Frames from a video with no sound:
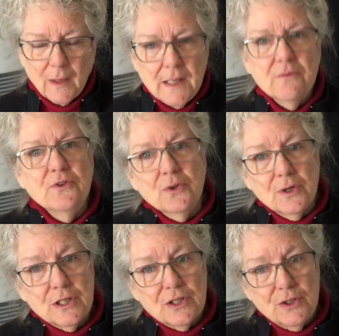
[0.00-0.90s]
if you're
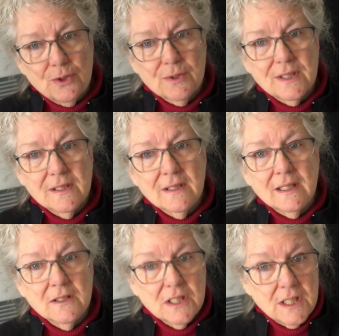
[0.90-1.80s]
going to use it
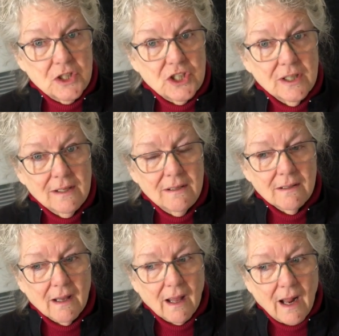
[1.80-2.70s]
in teaching,
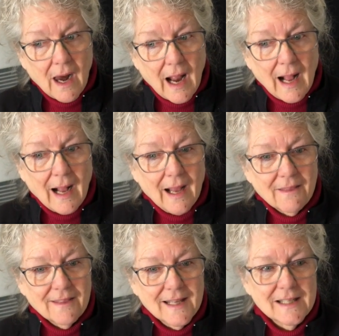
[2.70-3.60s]
I
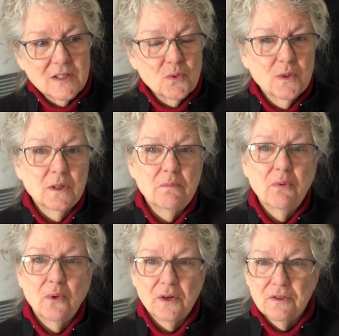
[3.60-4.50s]
think it's real
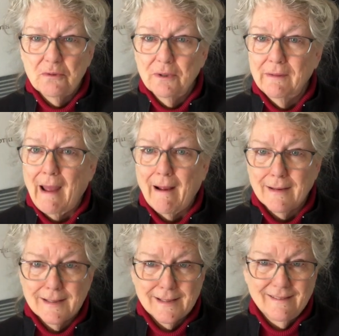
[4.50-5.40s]
important to
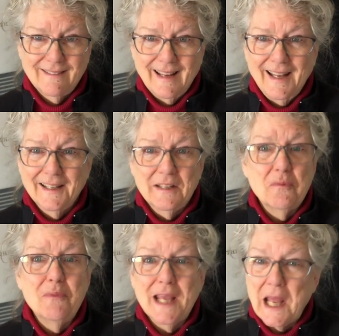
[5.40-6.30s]
relax
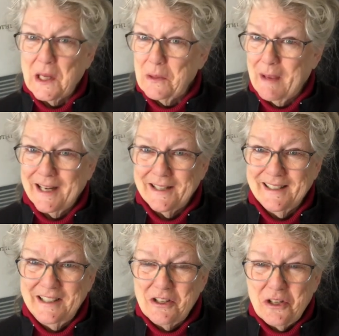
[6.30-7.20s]
and be animated,
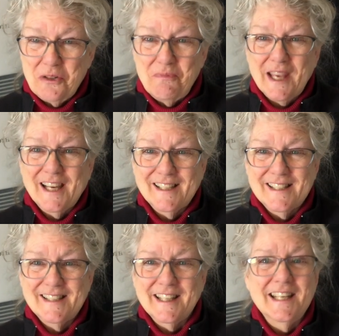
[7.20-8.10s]

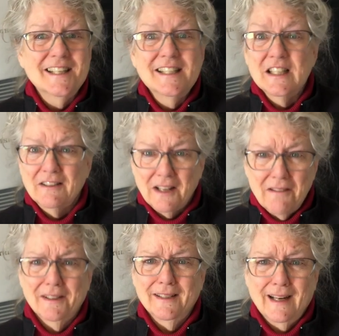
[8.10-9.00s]
because the kids
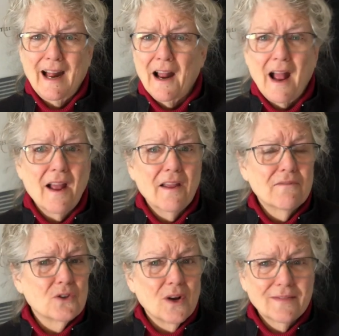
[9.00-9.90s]
love it. I
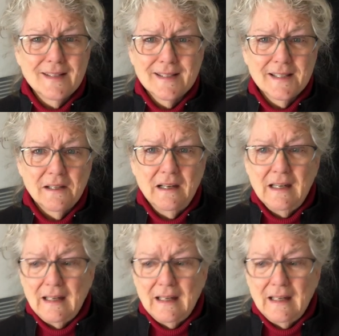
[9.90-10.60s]
have taught this in